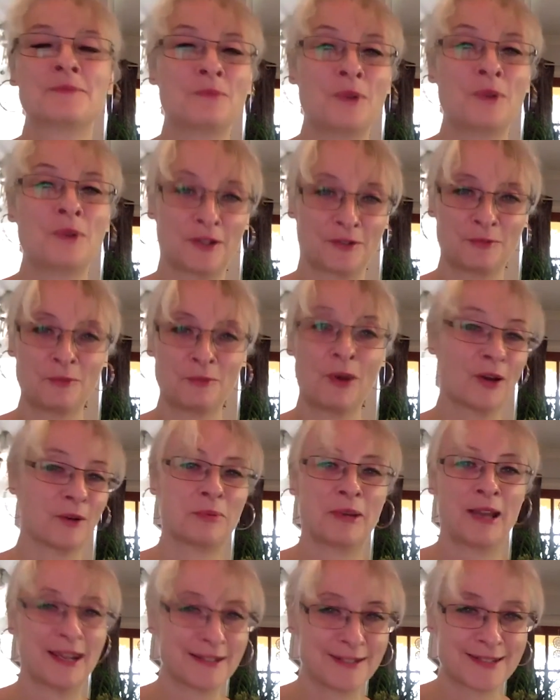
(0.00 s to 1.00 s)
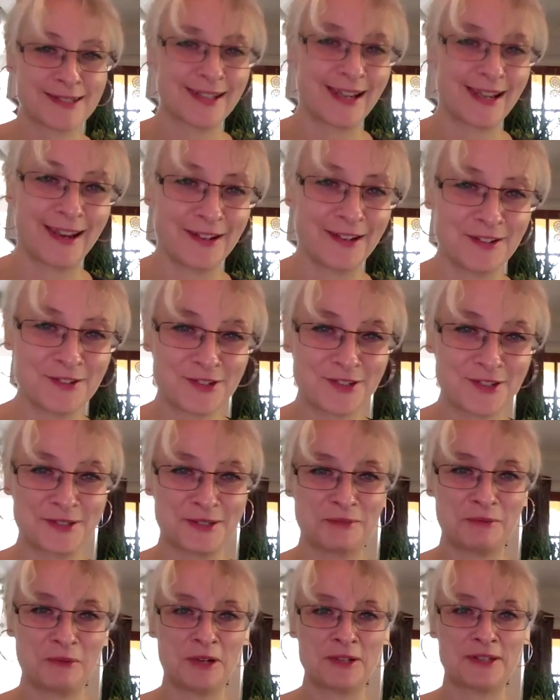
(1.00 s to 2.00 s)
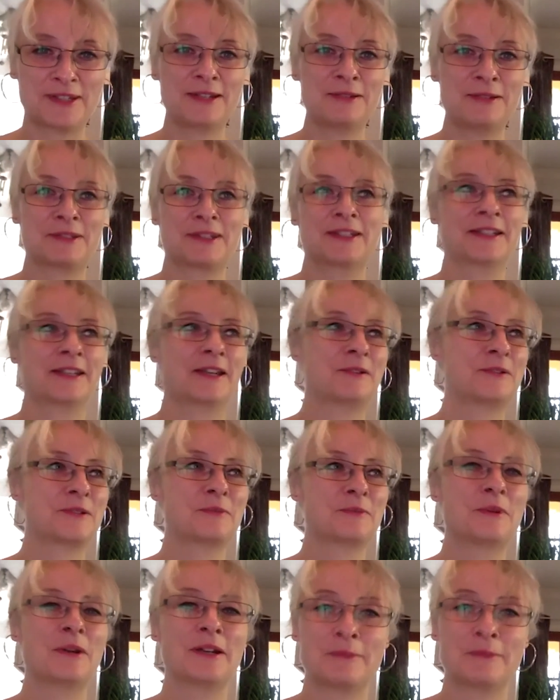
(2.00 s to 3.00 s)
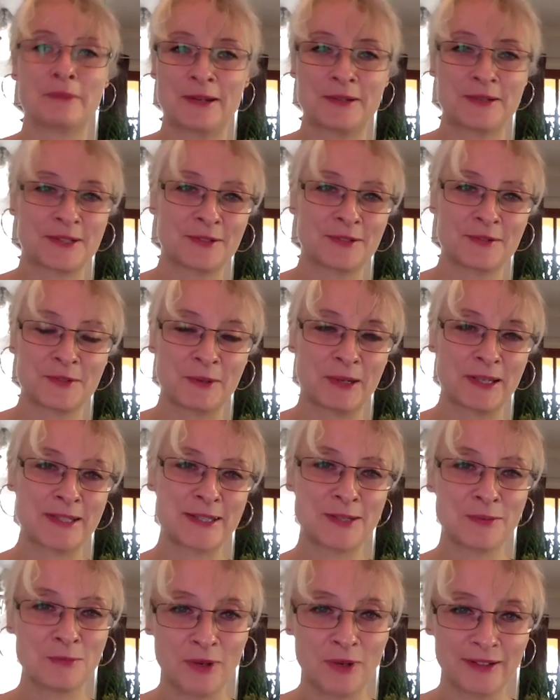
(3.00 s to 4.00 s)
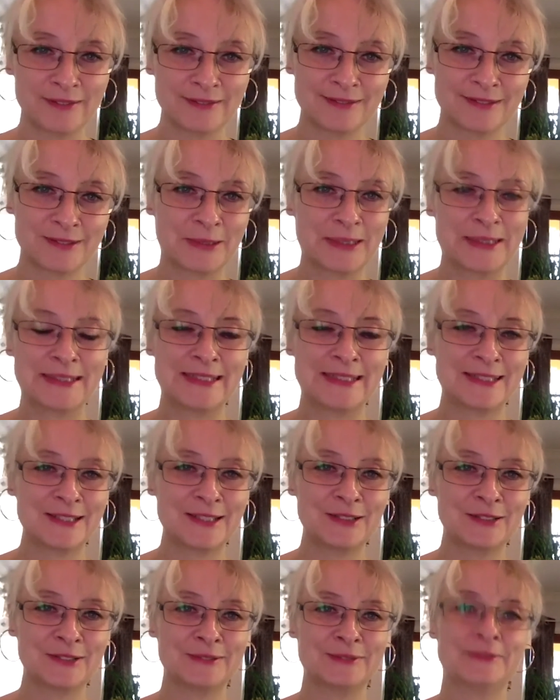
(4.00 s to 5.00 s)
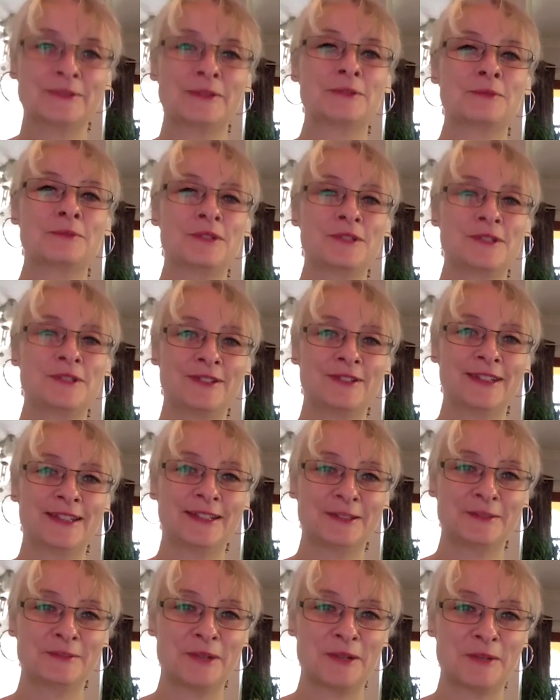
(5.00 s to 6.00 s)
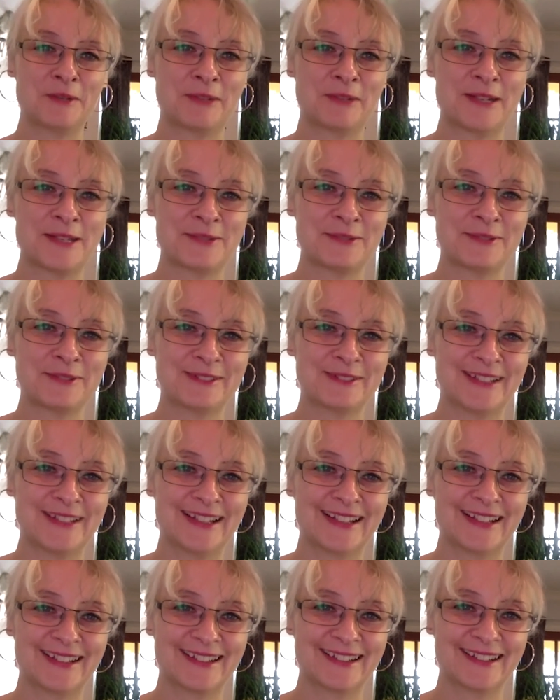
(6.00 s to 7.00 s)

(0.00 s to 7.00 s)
workplace age, as it were? Say he was going to go to work about sort of 21, 22. What do you think the workplace will look like?